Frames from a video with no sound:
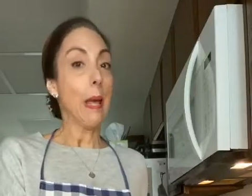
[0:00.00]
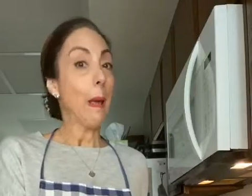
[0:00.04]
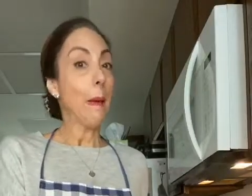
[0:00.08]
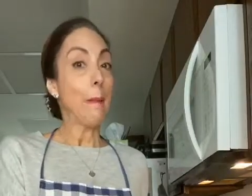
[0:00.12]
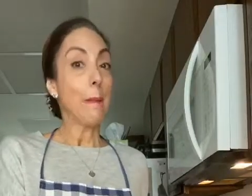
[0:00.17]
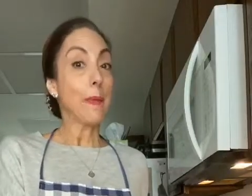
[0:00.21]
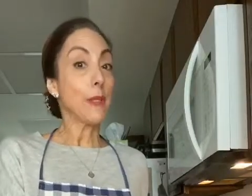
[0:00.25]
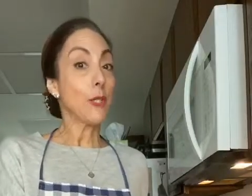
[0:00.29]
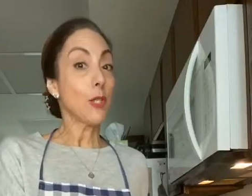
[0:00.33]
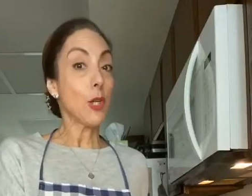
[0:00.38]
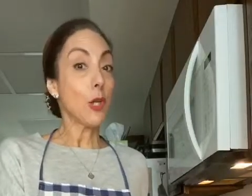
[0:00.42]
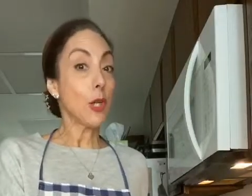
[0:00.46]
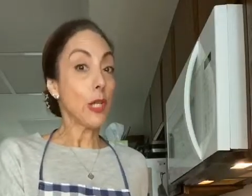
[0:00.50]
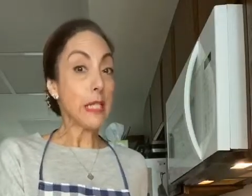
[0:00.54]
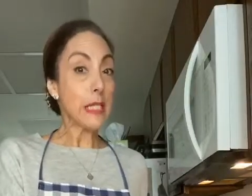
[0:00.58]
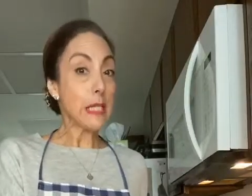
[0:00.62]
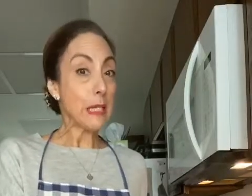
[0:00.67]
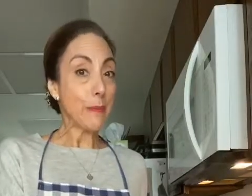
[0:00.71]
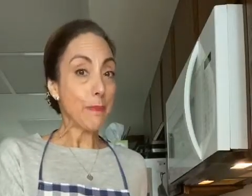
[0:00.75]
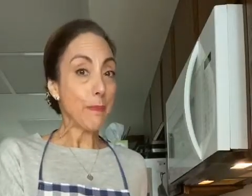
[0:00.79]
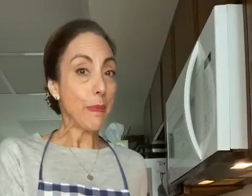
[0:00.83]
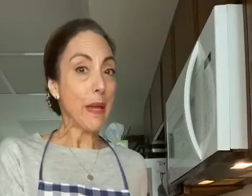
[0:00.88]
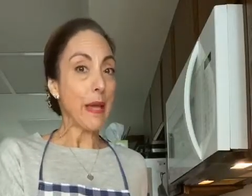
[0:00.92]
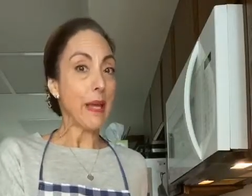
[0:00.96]
But don't
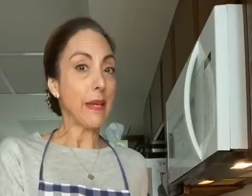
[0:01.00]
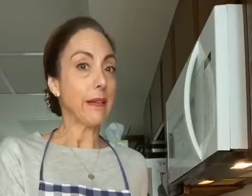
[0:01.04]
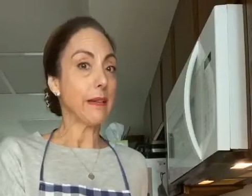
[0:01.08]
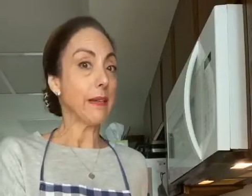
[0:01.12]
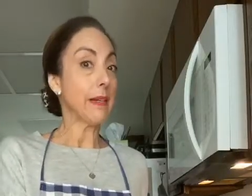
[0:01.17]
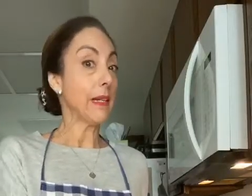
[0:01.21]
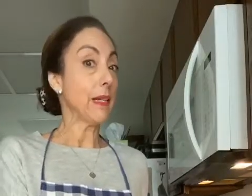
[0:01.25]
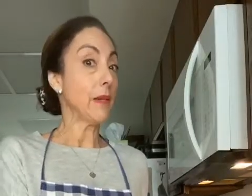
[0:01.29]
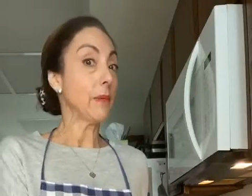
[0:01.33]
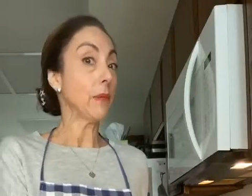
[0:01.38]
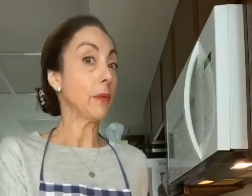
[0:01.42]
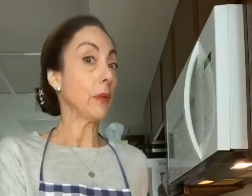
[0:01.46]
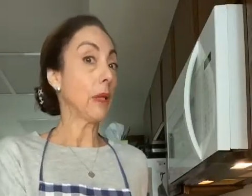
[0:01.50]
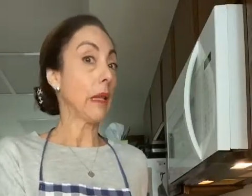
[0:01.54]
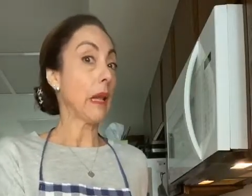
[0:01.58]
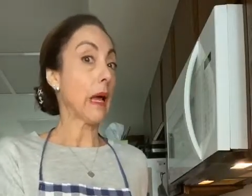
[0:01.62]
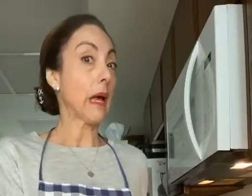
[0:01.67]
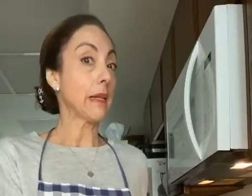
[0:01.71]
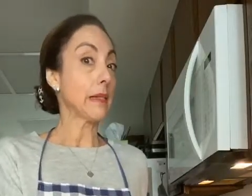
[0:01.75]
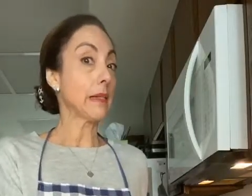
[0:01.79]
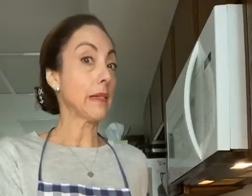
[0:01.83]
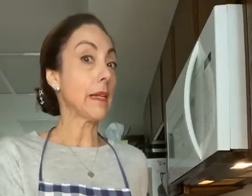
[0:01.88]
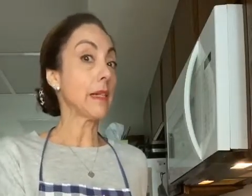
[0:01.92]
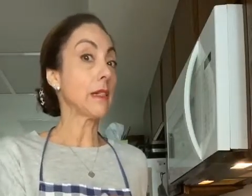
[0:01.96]
expect that it will
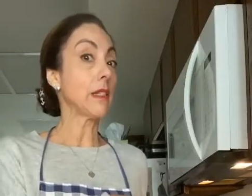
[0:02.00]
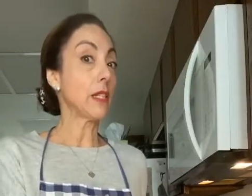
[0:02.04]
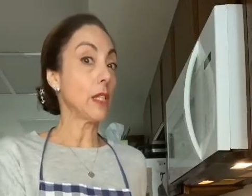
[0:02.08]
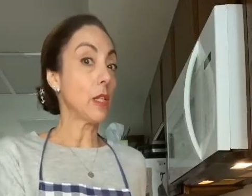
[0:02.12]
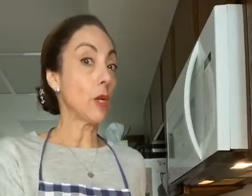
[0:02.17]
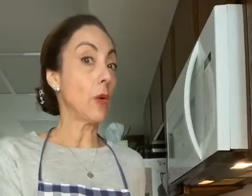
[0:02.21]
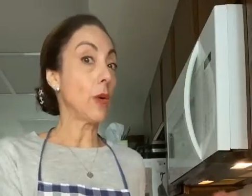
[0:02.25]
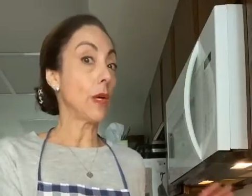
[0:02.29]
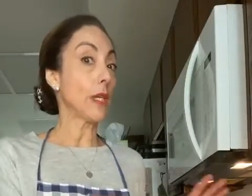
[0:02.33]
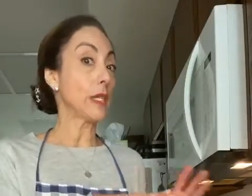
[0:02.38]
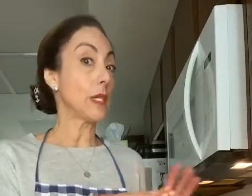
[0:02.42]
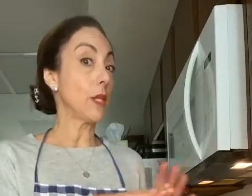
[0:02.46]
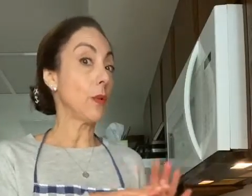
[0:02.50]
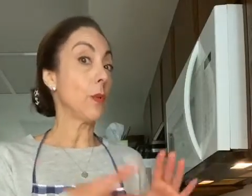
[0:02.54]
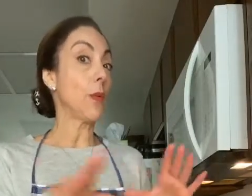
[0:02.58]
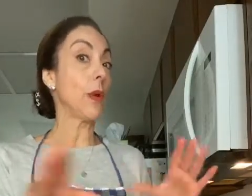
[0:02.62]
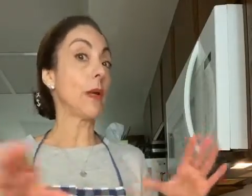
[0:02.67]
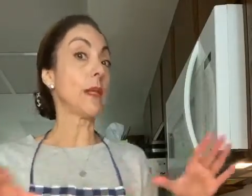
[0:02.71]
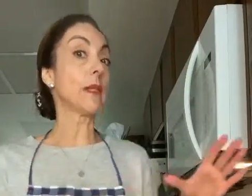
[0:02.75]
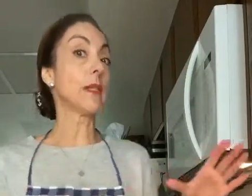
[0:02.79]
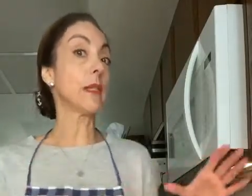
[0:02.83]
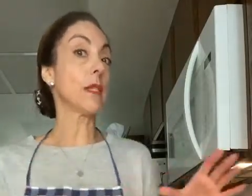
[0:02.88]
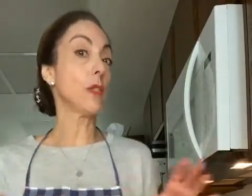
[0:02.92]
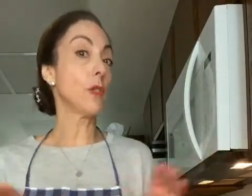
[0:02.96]
last as long as the
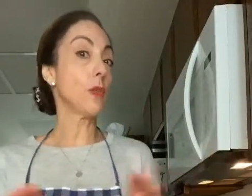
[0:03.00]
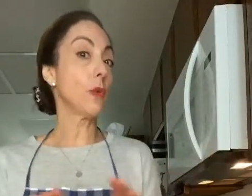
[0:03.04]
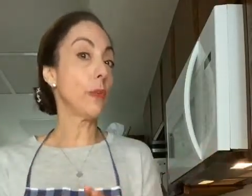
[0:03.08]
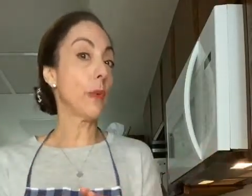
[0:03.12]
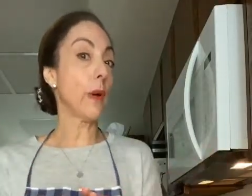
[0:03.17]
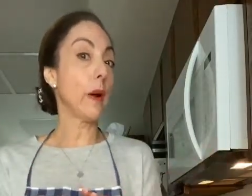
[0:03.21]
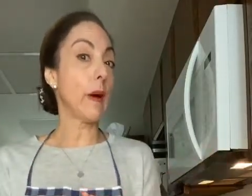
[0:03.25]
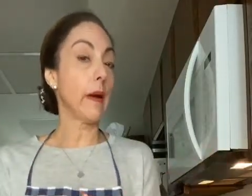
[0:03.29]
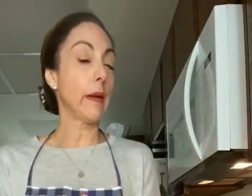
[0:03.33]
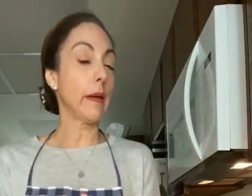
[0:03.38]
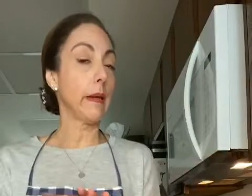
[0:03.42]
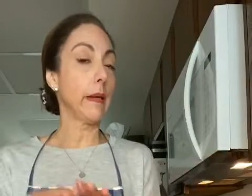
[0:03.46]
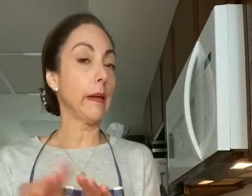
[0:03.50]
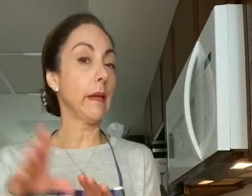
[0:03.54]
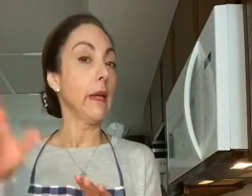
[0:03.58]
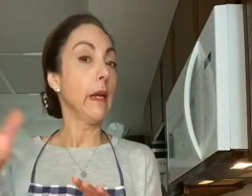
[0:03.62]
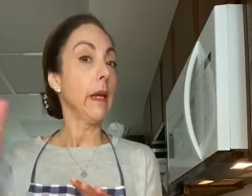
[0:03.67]
ones that you buy